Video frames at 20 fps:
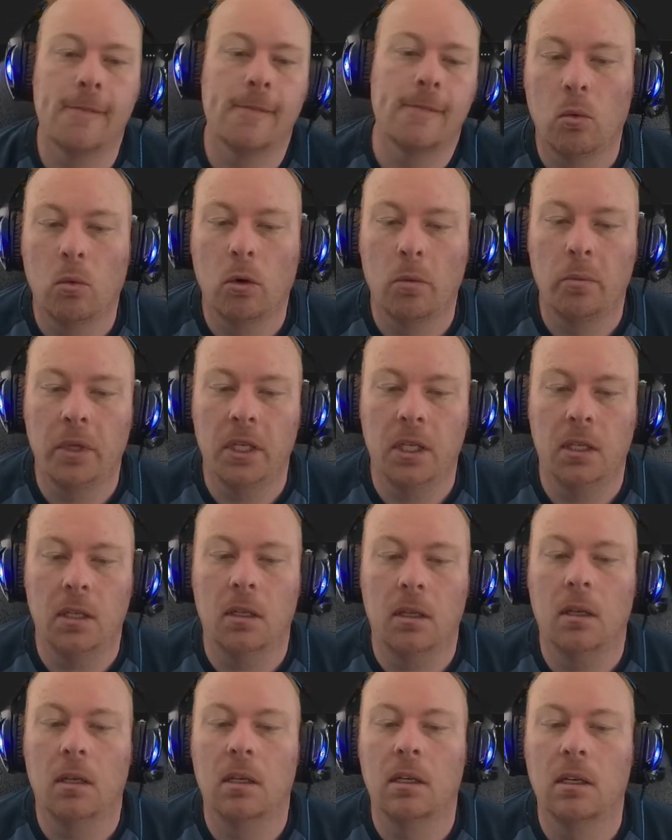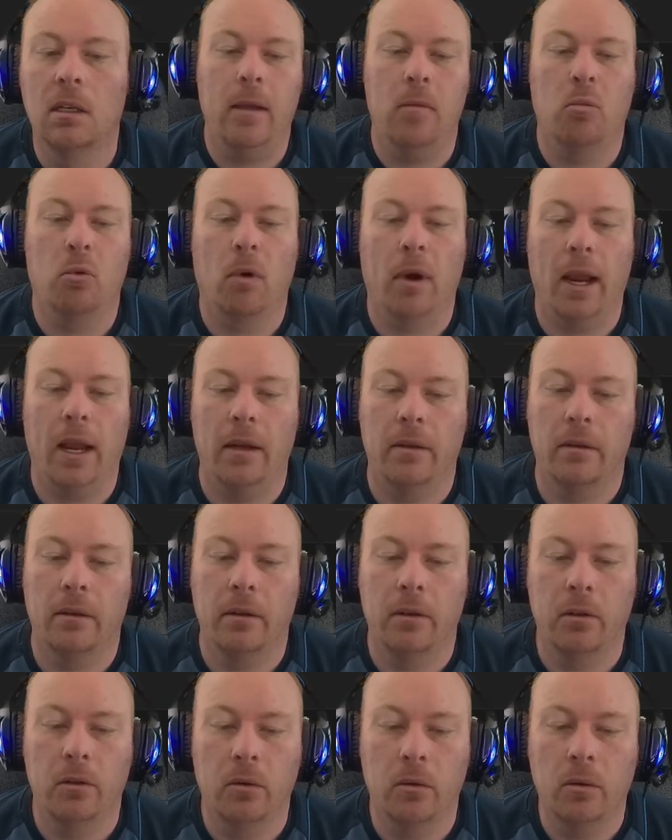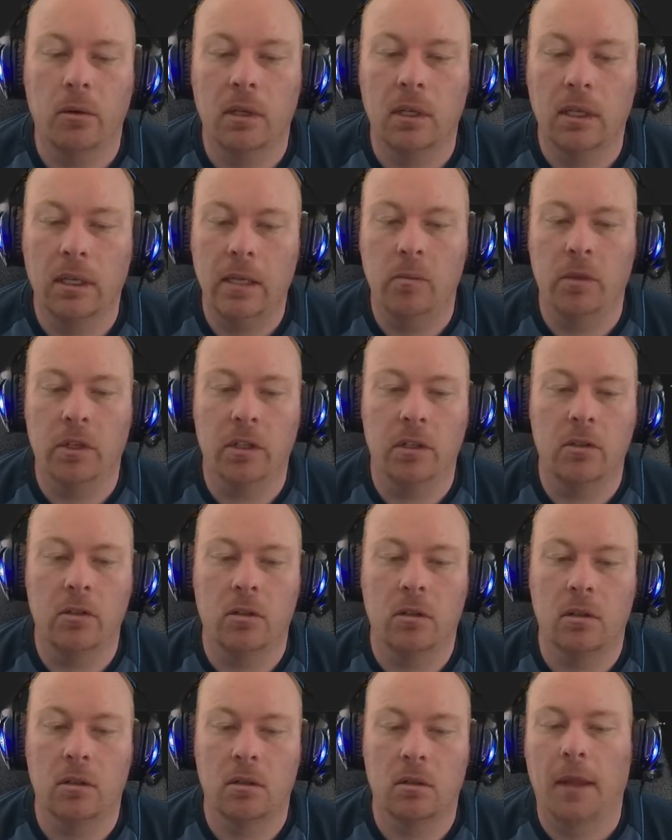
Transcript: would be a brand new image